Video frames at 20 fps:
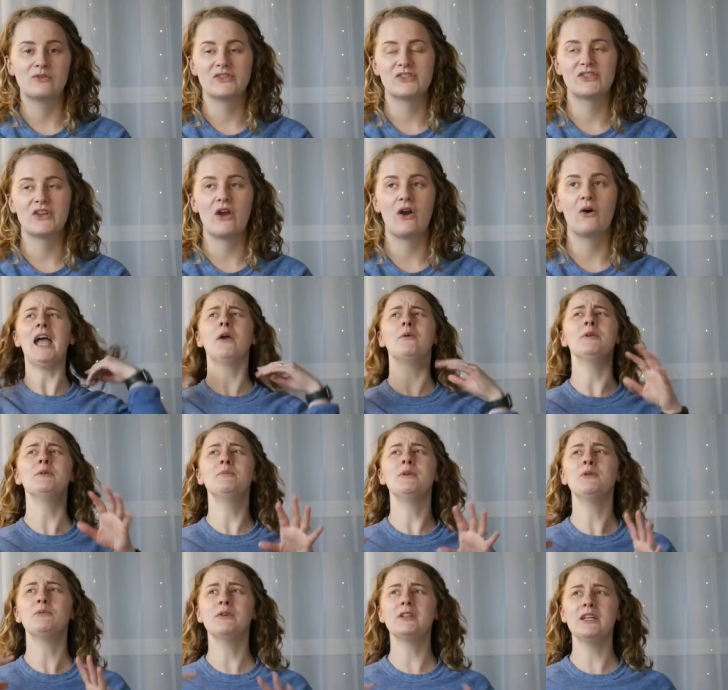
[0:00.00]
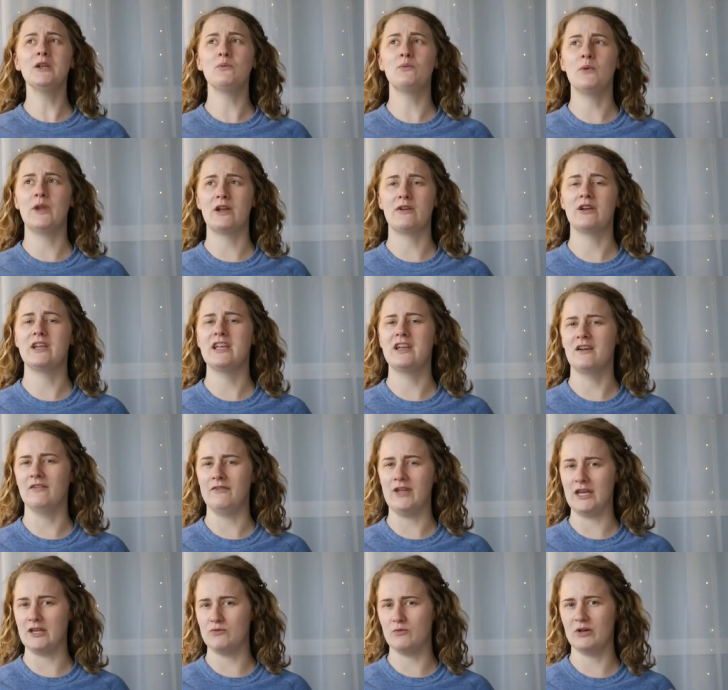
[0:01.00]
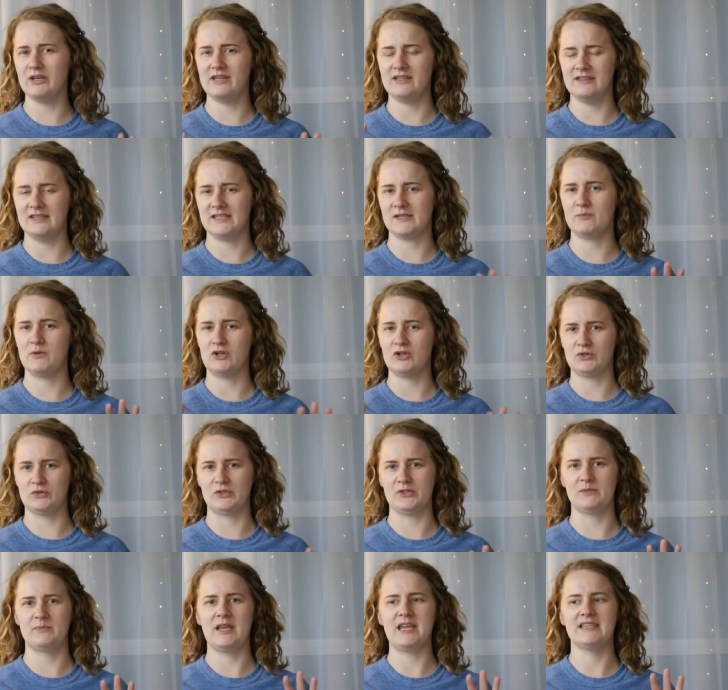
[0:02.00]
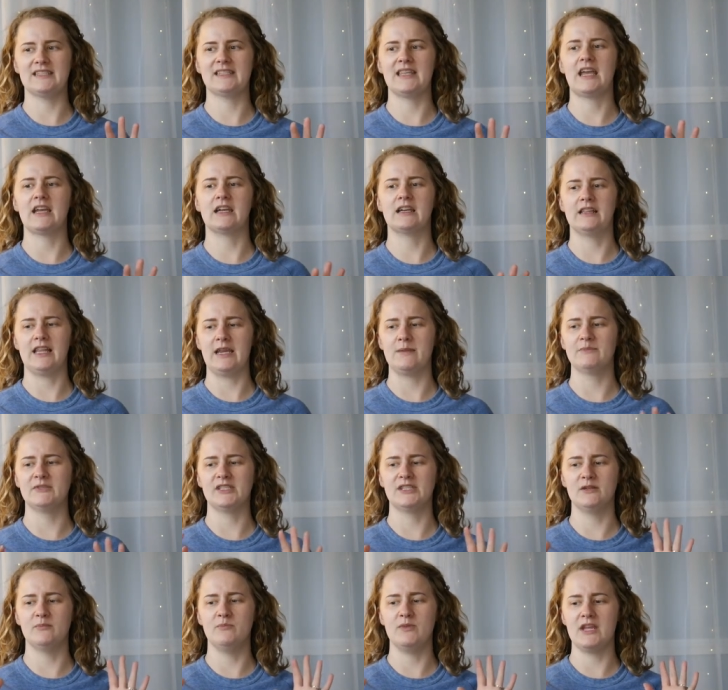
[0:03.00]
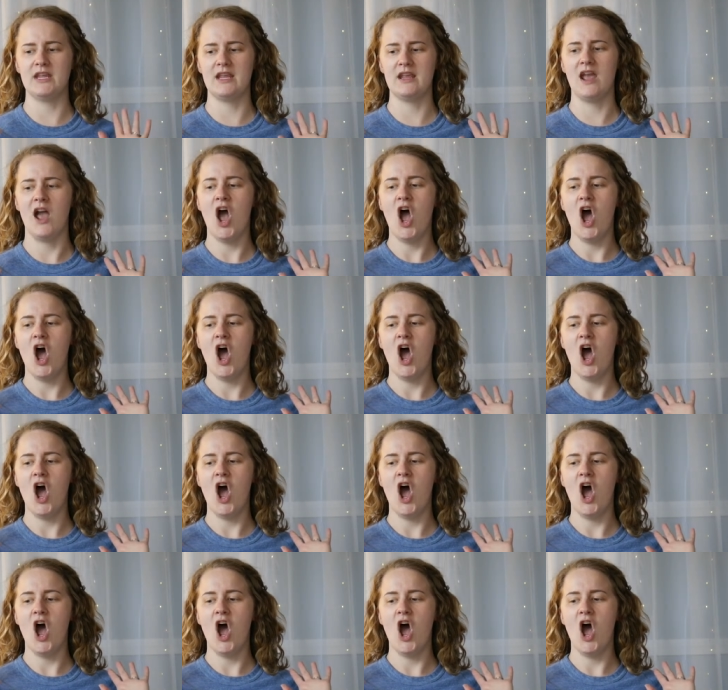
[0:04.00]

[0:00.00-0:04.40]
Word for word: So I would be really wary of anyone in the spiritual space that claims to be